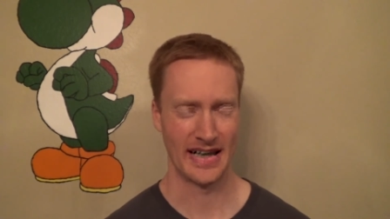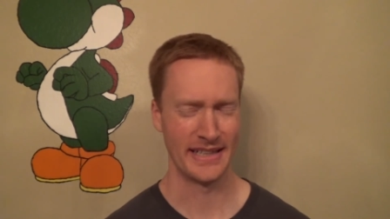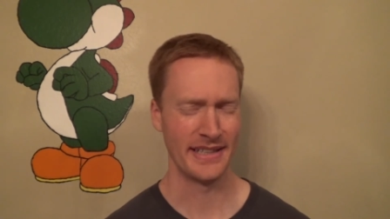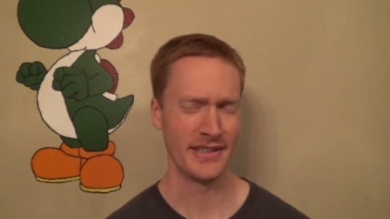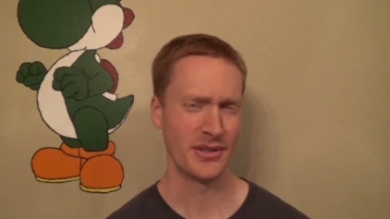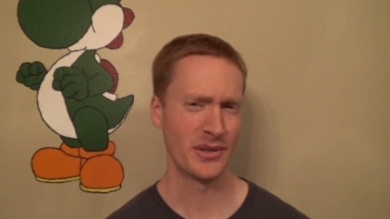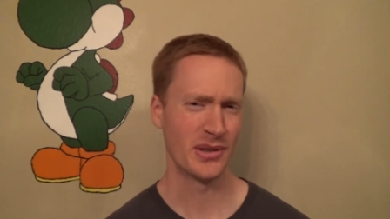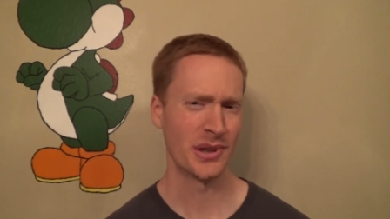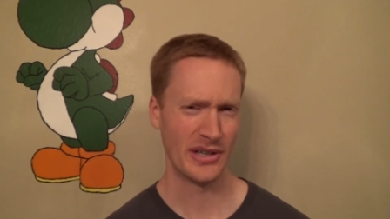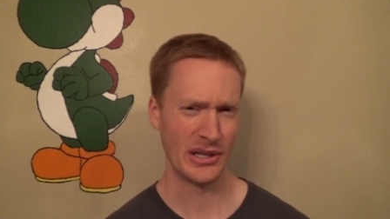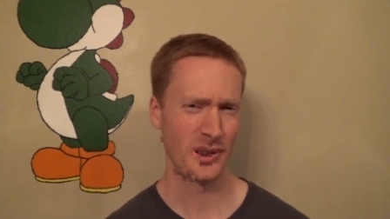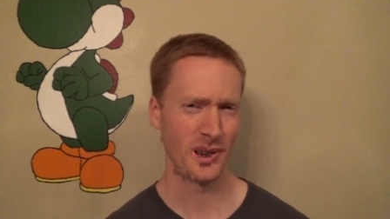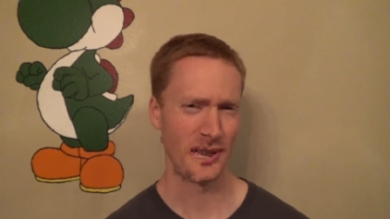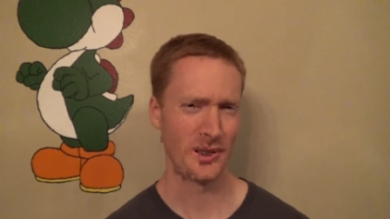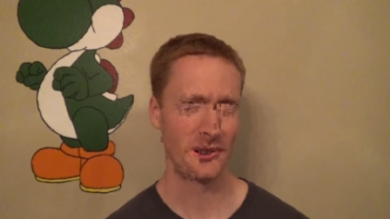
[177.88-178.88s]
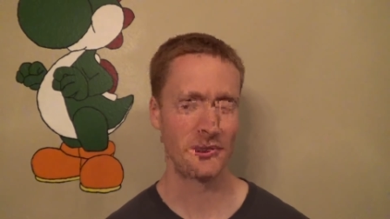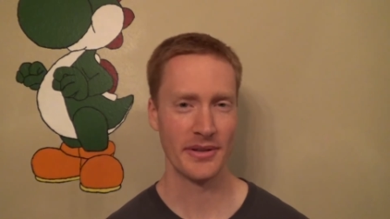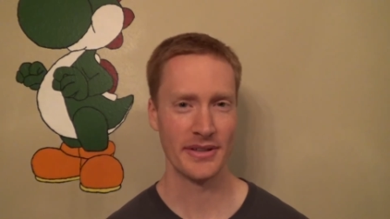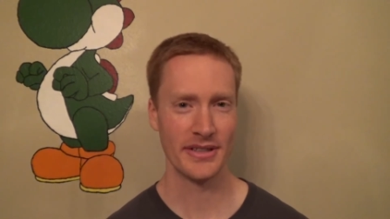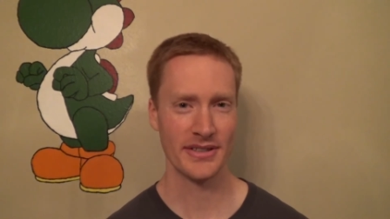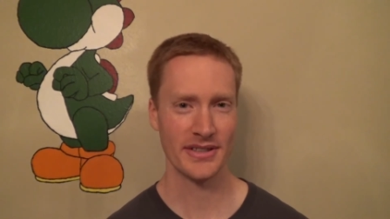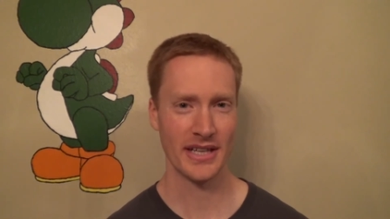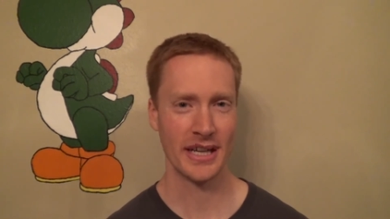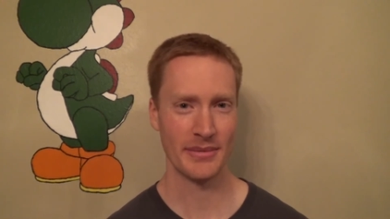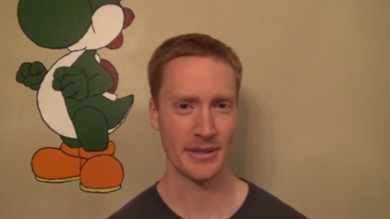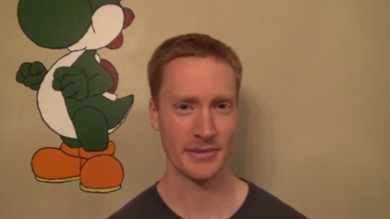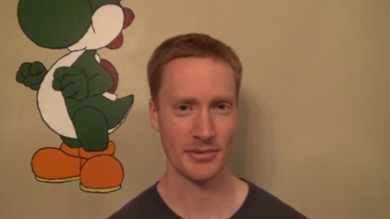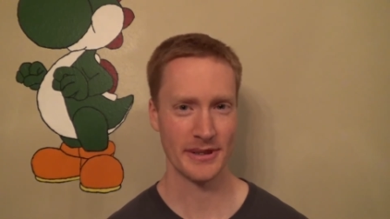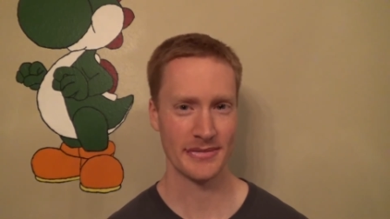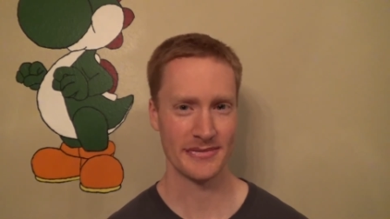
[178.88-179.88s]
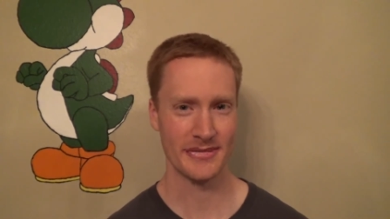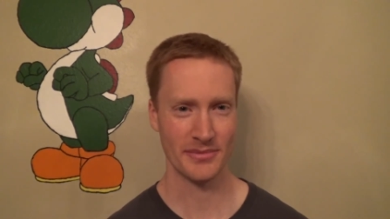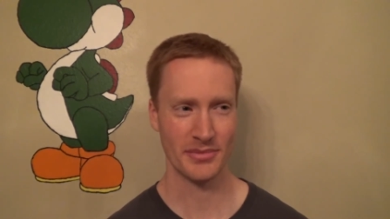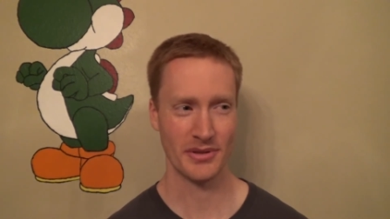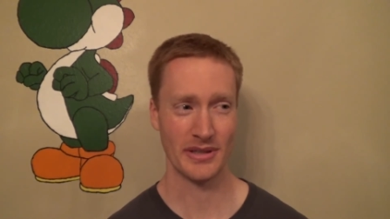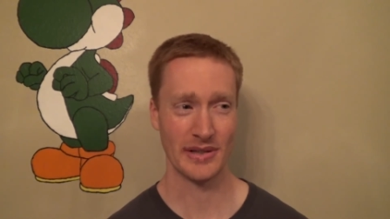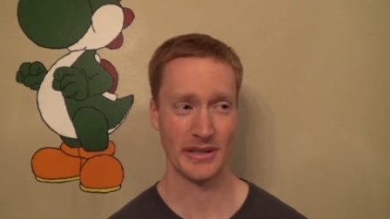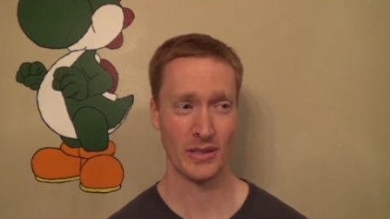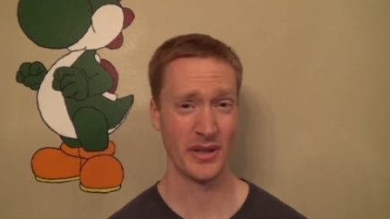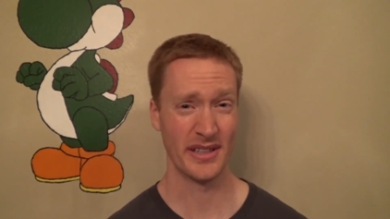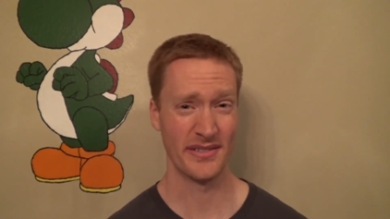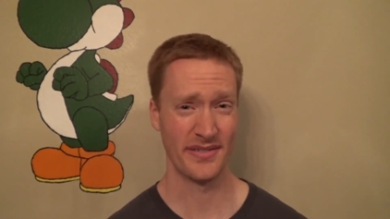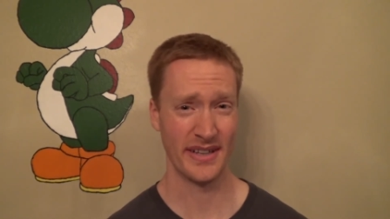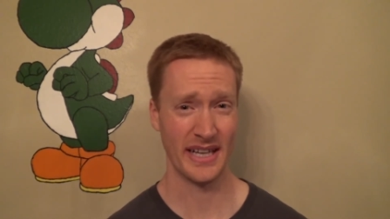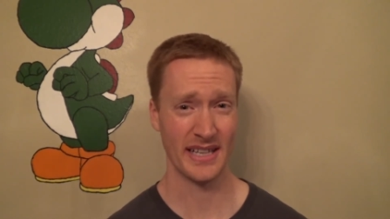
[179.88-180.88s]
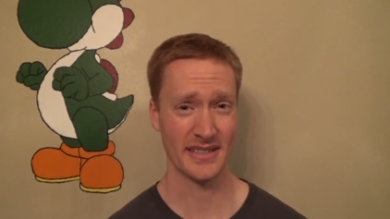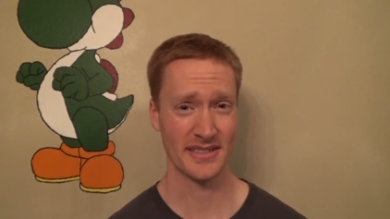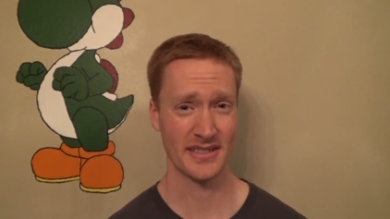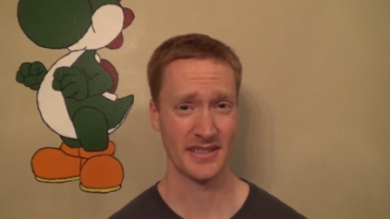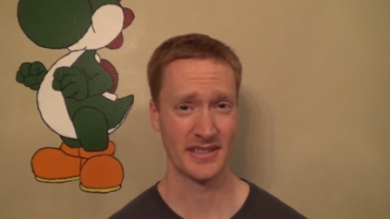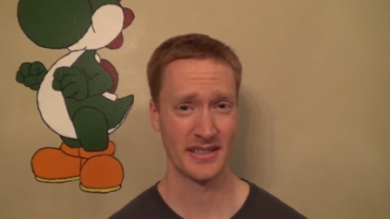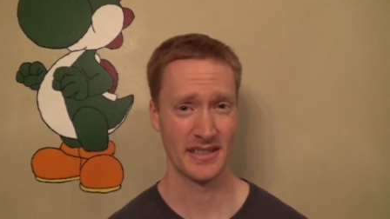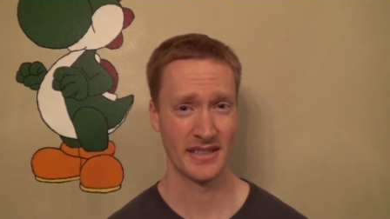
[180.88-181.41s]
I didn't do it very well. This time it's pretty simple and really fast.